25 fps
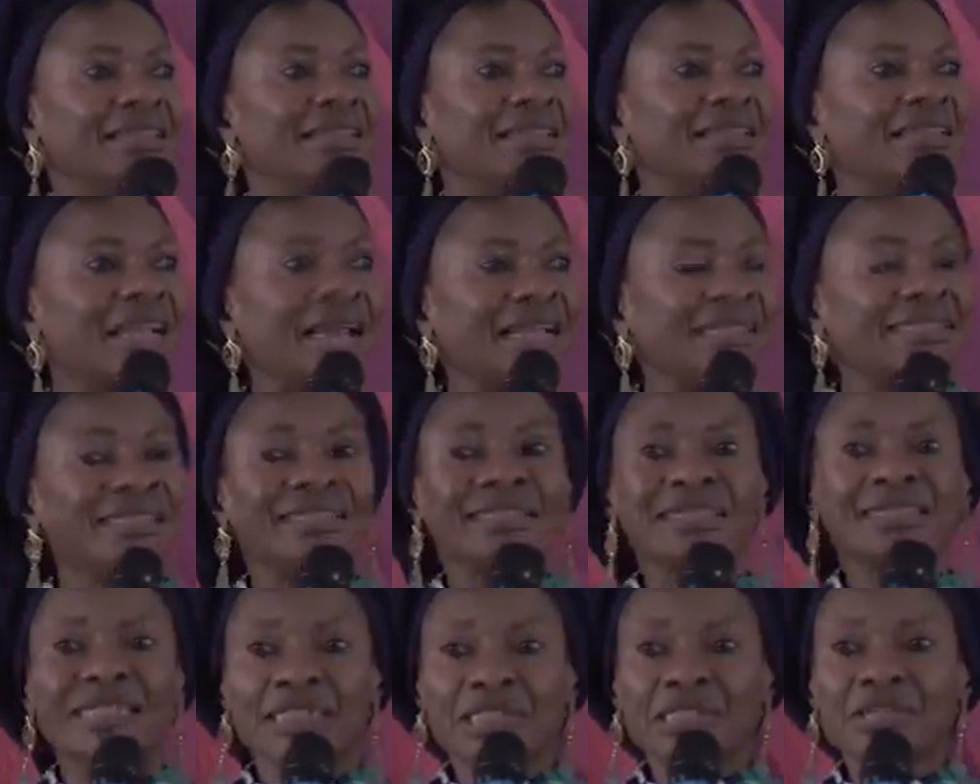
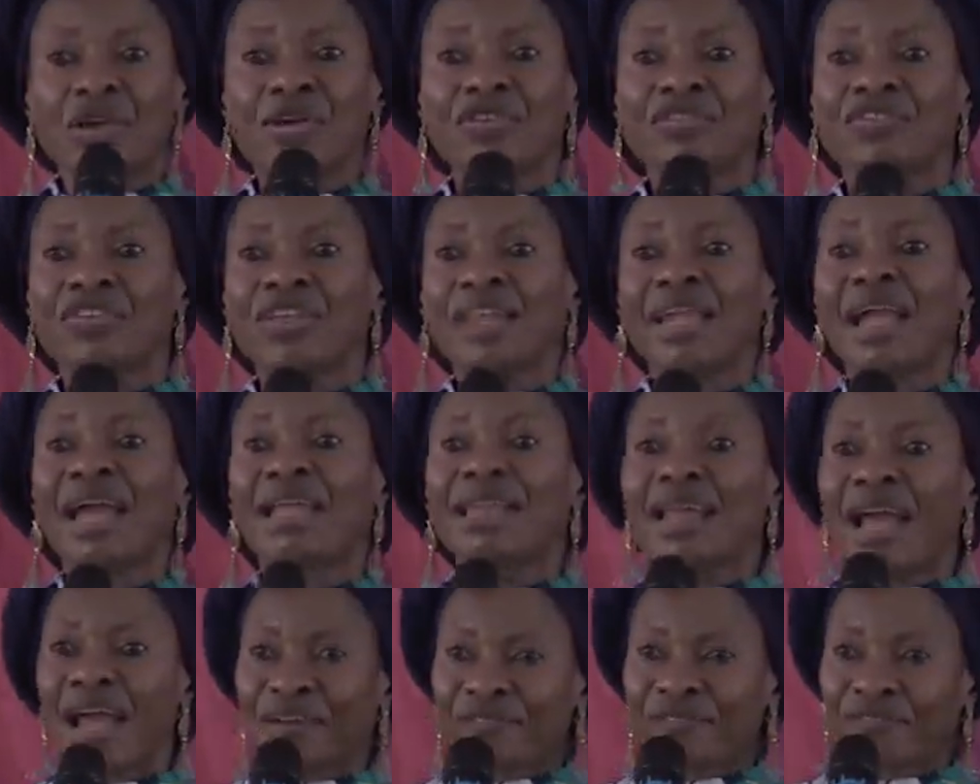that this country can
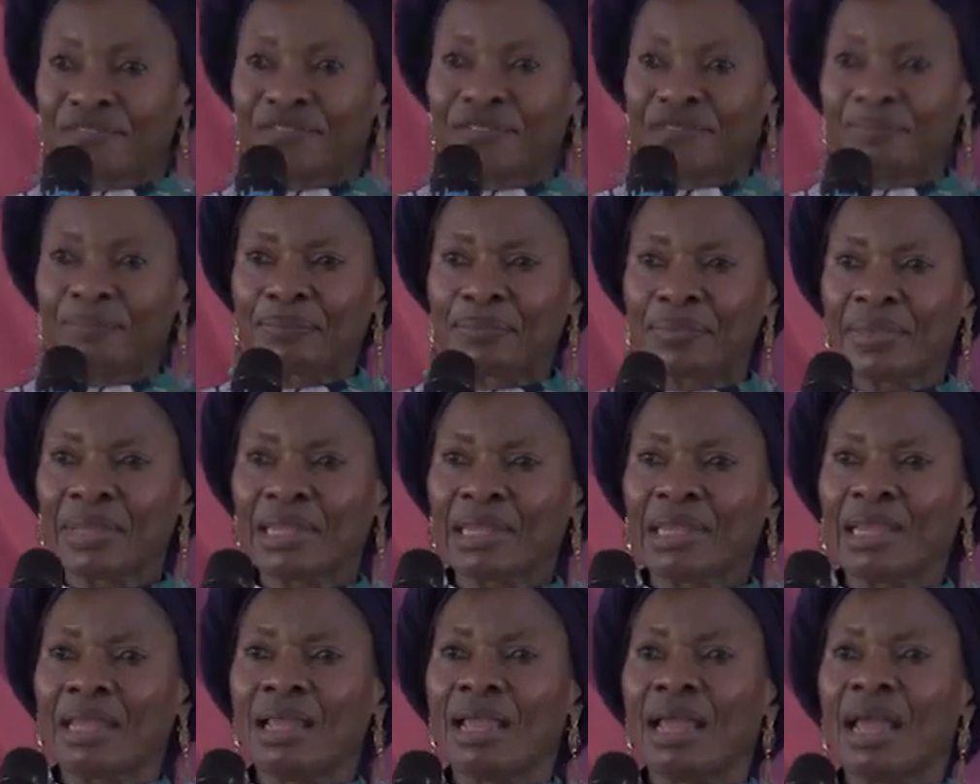have.
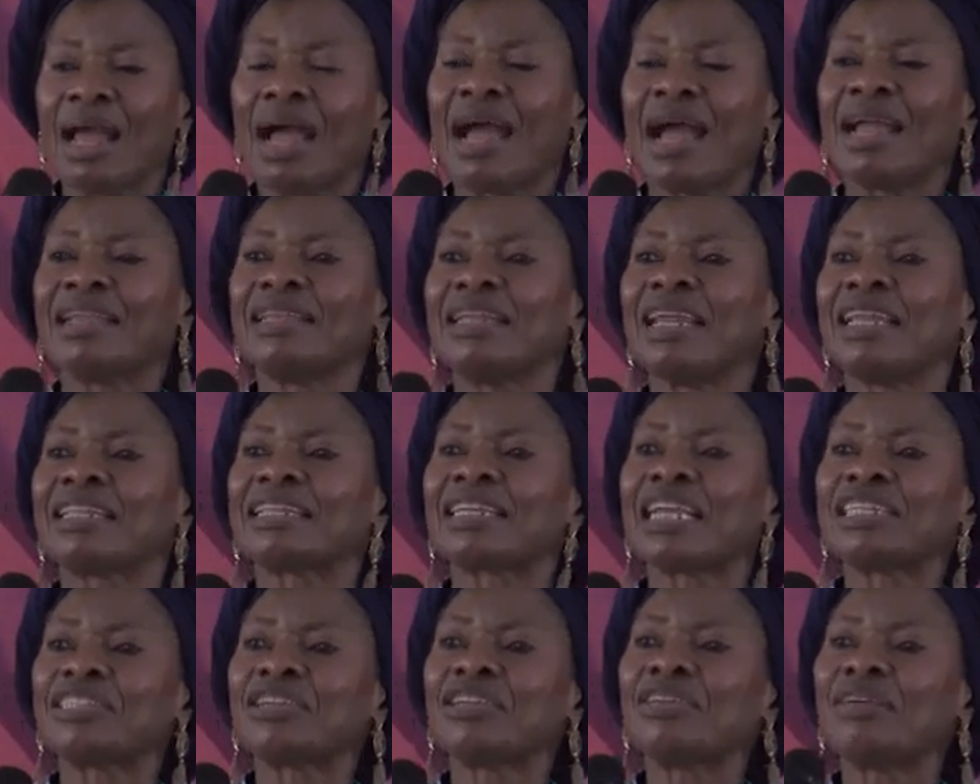And the
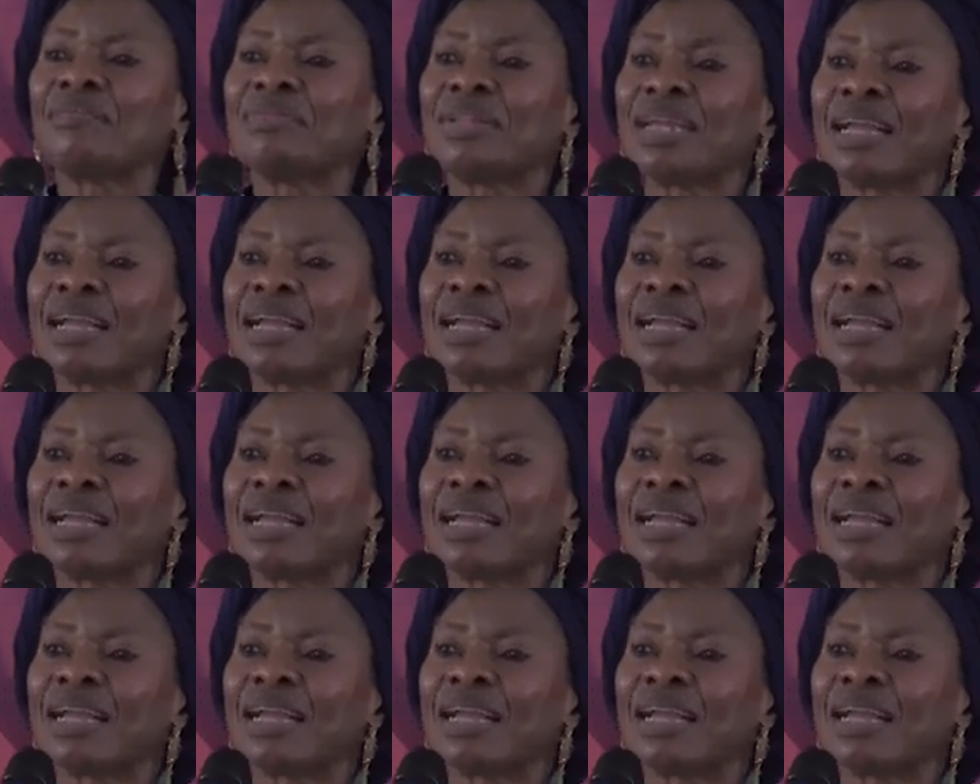education of